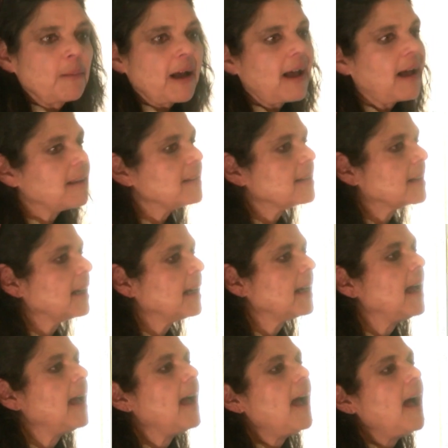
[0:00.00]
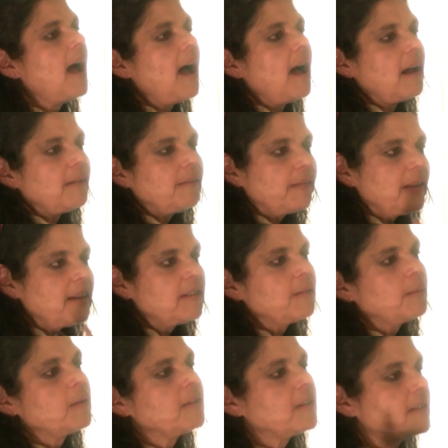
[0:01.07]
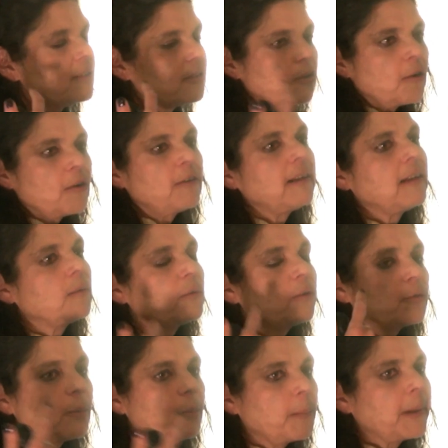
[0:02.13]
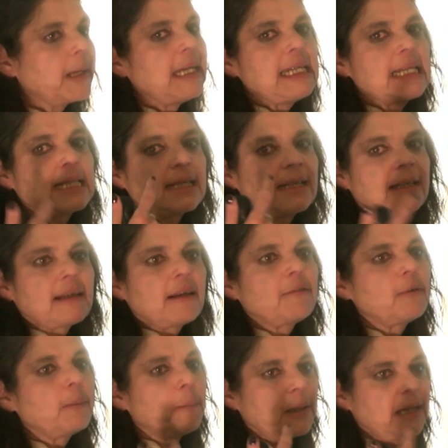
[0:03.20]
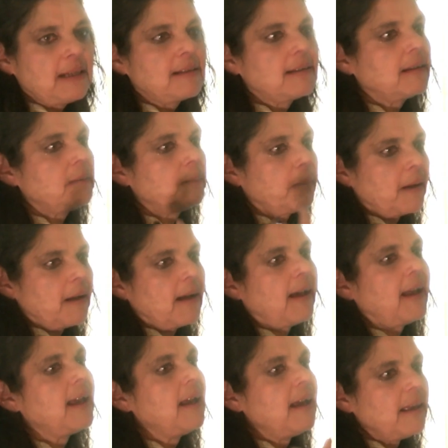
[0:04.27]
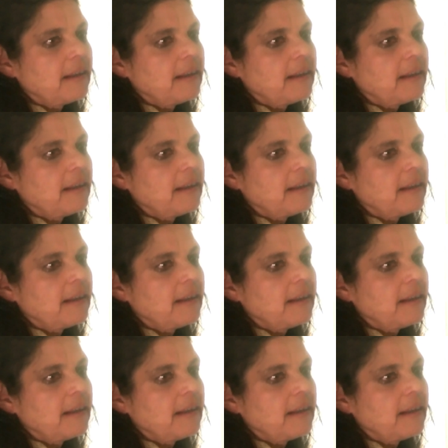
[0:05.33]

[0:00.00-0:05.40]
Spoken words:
by asking. This was a story that was repeated and repeated by